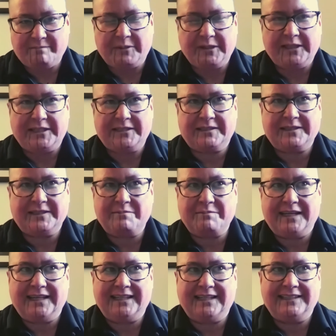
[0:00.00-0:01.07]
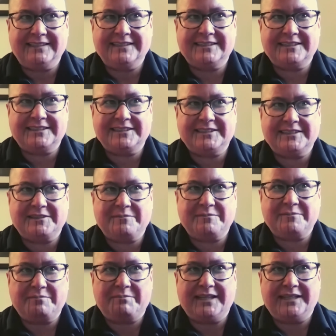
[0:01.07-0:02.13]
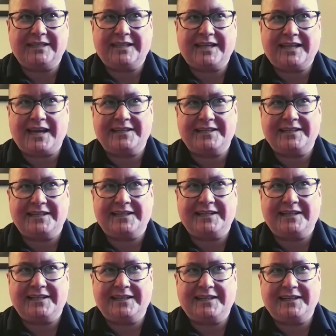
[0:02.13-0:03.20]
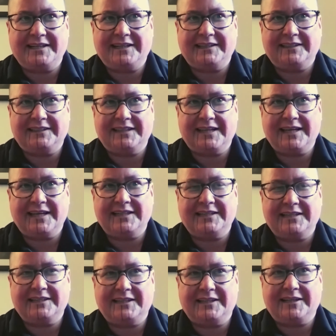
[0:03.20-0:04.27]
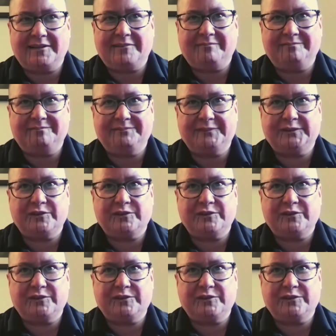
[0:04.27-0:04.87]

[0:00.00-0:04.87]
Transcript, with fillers: politically means to be in Canada and like um,